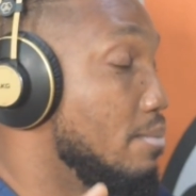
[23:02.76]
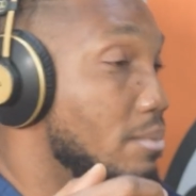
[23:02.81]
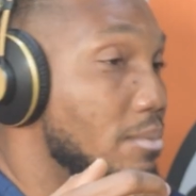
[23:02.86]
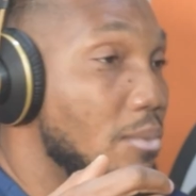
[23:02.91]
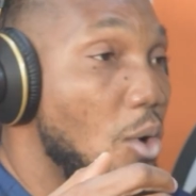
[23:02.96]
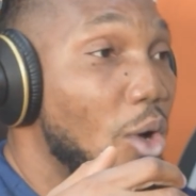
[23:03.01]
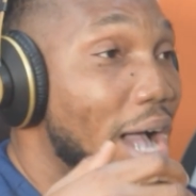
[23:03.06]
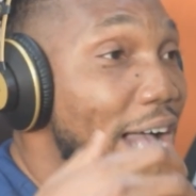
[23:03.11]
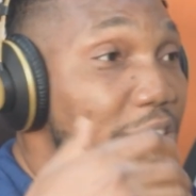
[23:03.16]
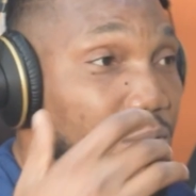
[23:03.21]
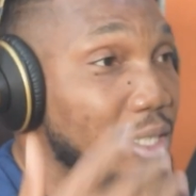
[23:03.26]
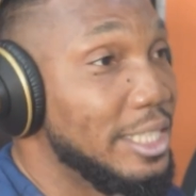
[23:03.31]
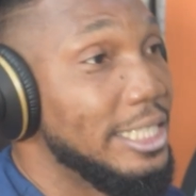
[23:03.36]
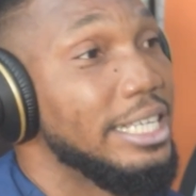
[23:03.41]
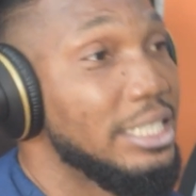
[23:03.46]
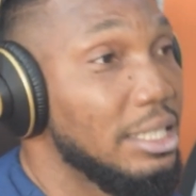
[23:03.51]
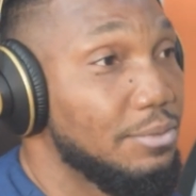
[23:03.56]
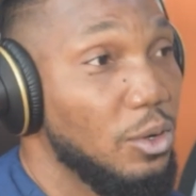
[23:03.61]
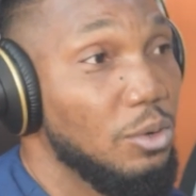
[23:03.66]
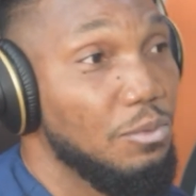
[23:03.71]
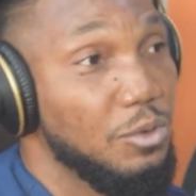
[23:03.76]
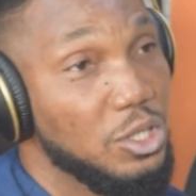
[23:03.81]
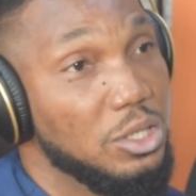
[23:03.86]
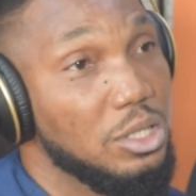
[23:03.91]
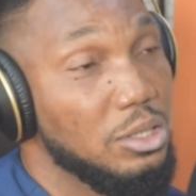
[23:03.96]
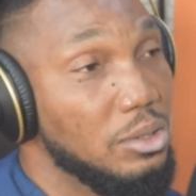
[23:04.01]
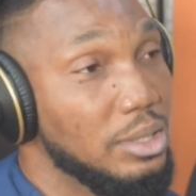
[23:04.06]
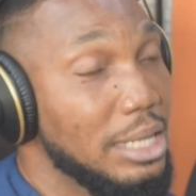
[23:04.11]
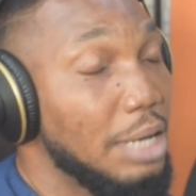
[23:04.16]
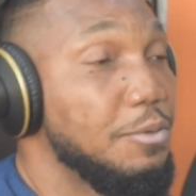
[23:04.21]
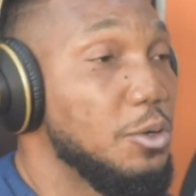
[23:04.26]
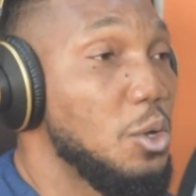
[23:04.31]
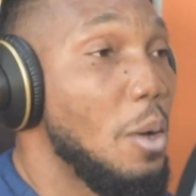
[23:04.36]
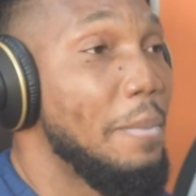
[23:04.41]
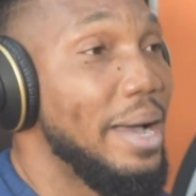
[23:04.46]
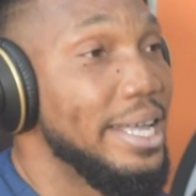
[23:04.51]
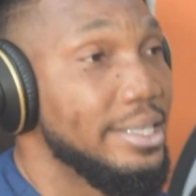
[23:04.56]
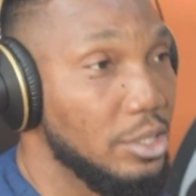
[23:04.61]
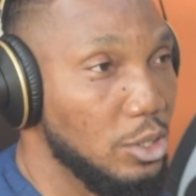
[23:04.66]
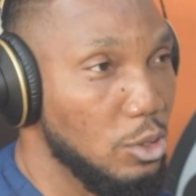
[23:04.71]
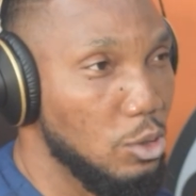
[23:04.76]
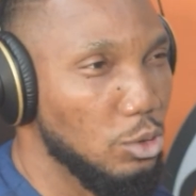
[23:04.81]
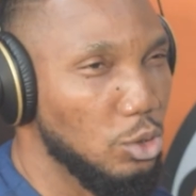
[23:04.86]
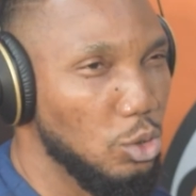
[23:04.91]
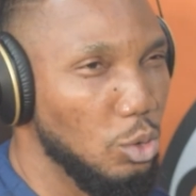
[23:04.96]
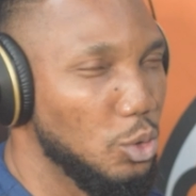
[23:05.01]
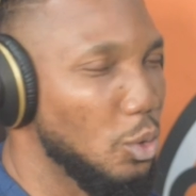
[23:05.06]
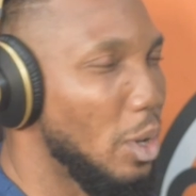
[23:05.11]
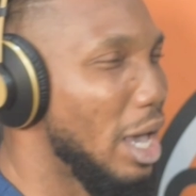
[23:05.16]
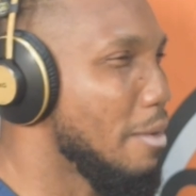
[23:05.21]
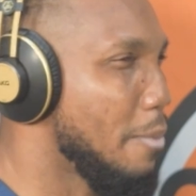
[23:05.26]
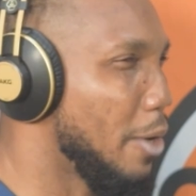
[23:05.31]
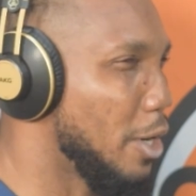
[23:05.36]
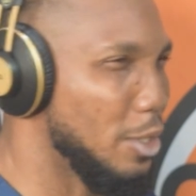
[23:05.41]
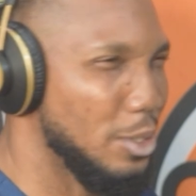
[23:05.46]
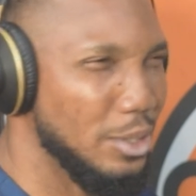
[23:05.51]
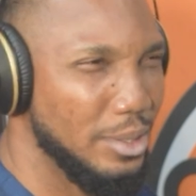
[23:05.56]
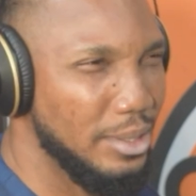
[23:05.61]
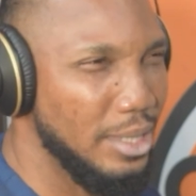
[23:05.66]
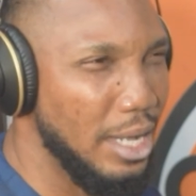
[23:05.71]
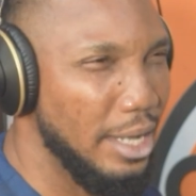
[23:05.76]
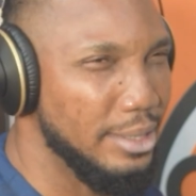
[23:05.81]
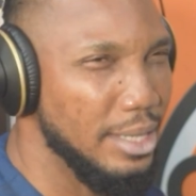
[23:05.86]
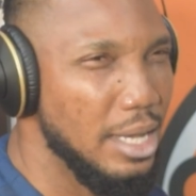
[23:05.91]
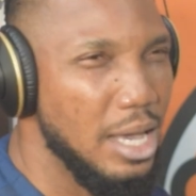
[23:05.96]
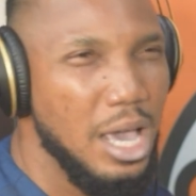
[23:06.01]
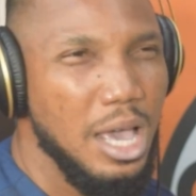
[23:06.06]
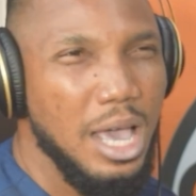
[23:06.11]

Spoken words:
all kinds of exercises for your physicals and for your mindset also. So everybody does that.